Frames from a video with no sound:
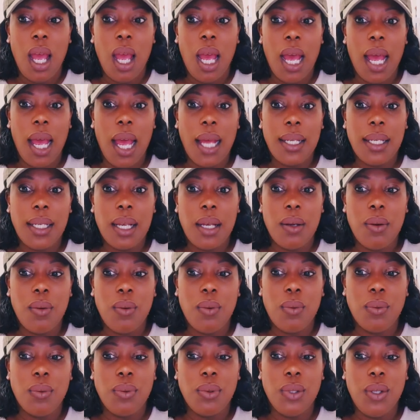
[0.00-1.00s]
And
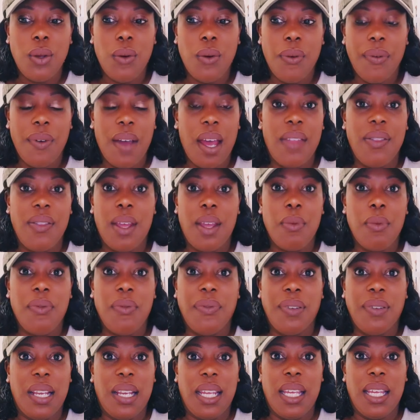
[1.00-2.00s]
you'll find they will
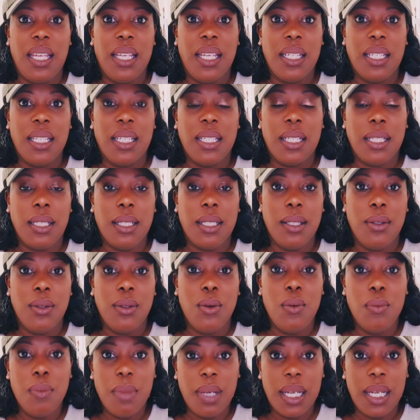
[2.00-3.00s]
flee
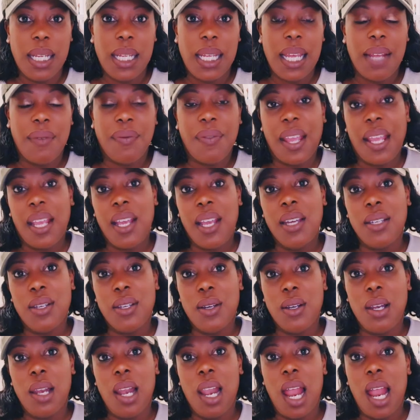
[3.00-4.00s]
normally. If they
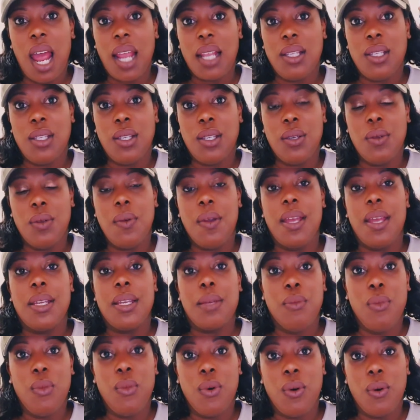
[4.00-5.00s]
cannot lie to you
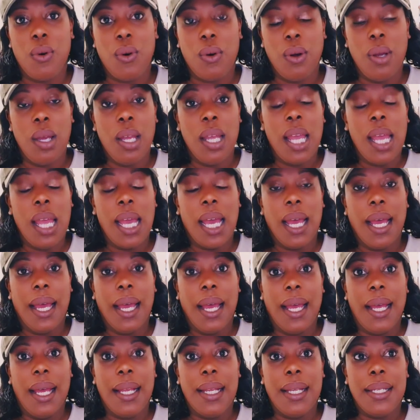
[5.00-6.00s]
anymore
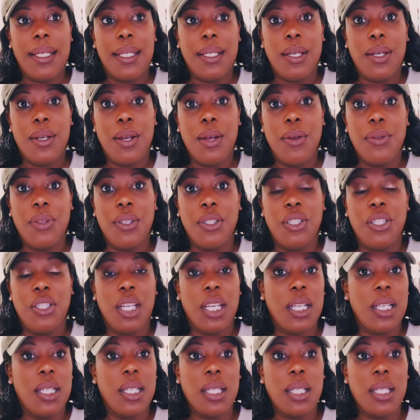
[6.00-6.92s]
and the jig's